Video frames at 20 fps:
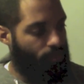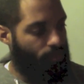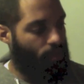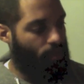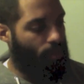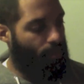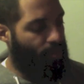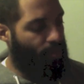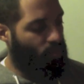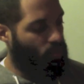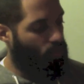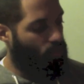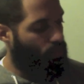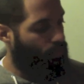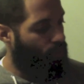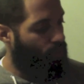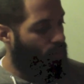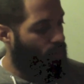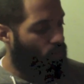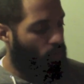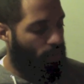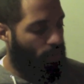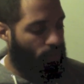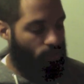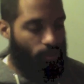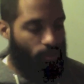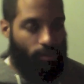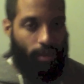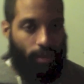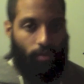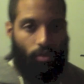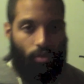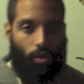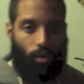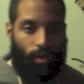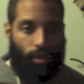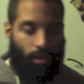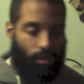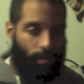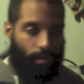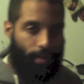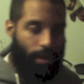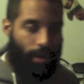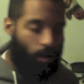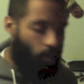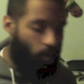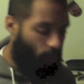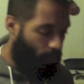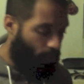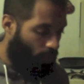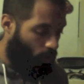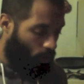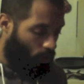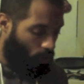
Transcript: Got my sun-made raisins. I'll throw these in my oatmeal.